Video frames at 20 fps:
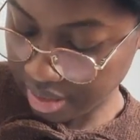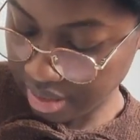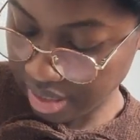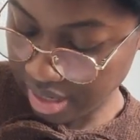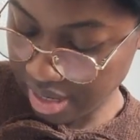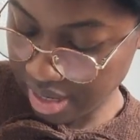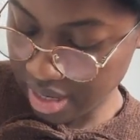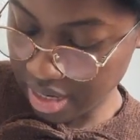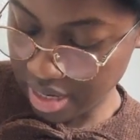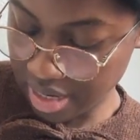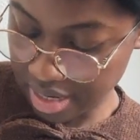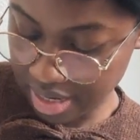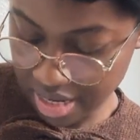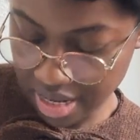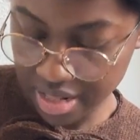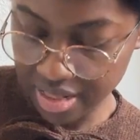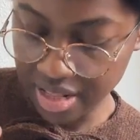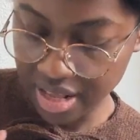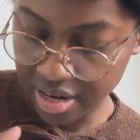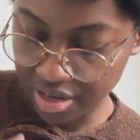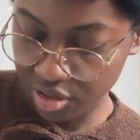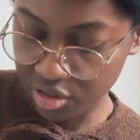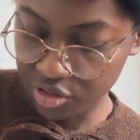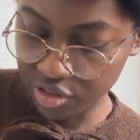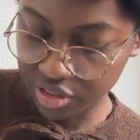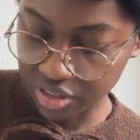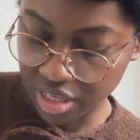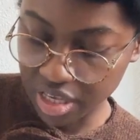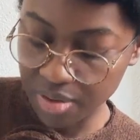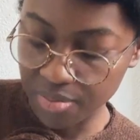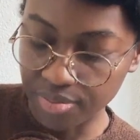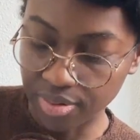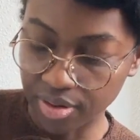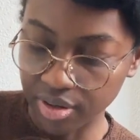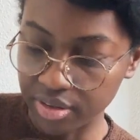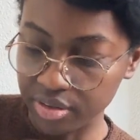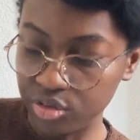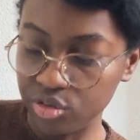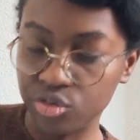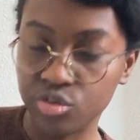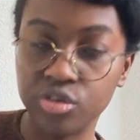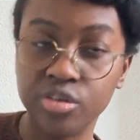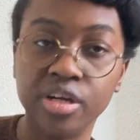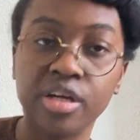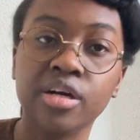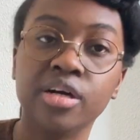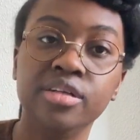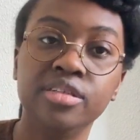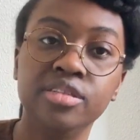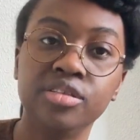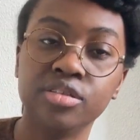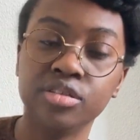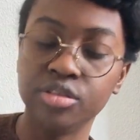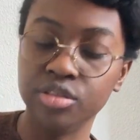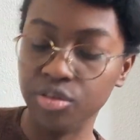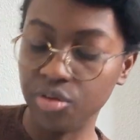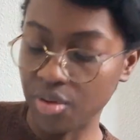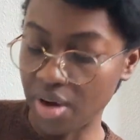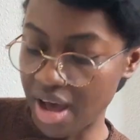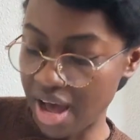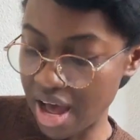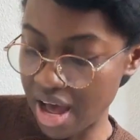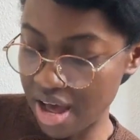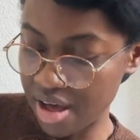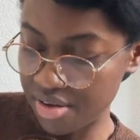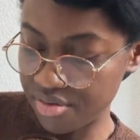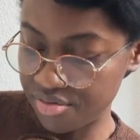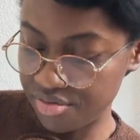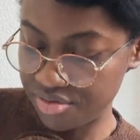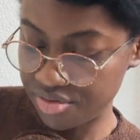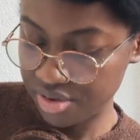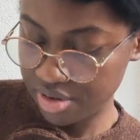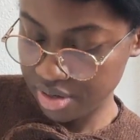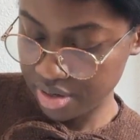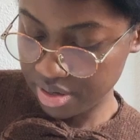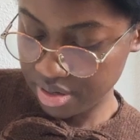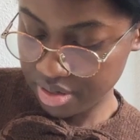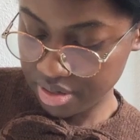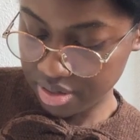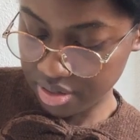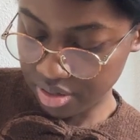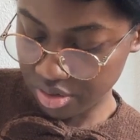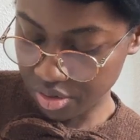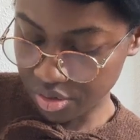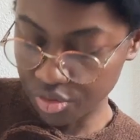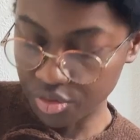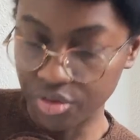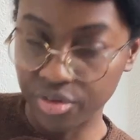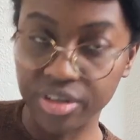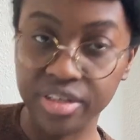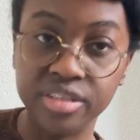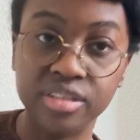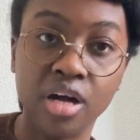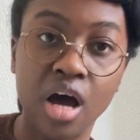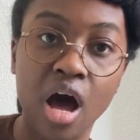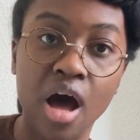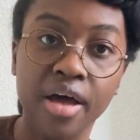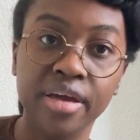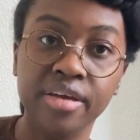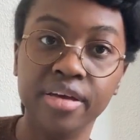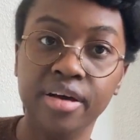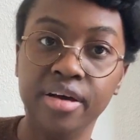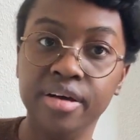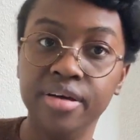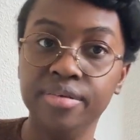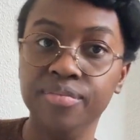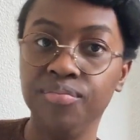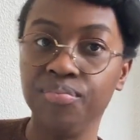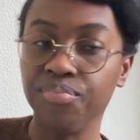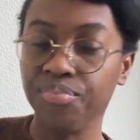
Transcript: here, and then you just keep on drawing until you have your entire